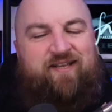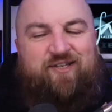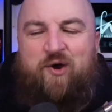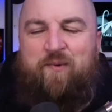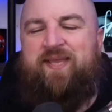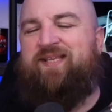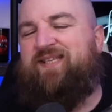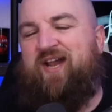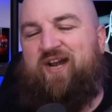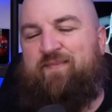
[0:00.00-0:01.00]
Don't be a
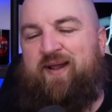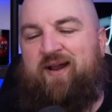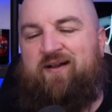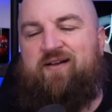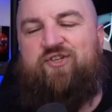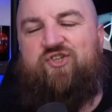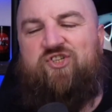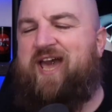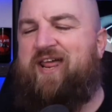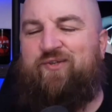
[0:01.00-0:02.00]
scaredy bear.
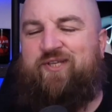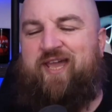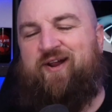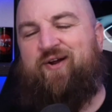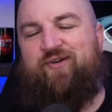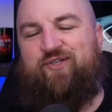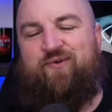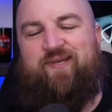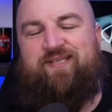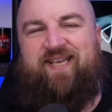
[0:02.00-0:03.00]
Shadows can't hurt you,
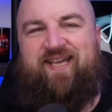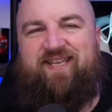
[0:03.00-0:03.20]
he said.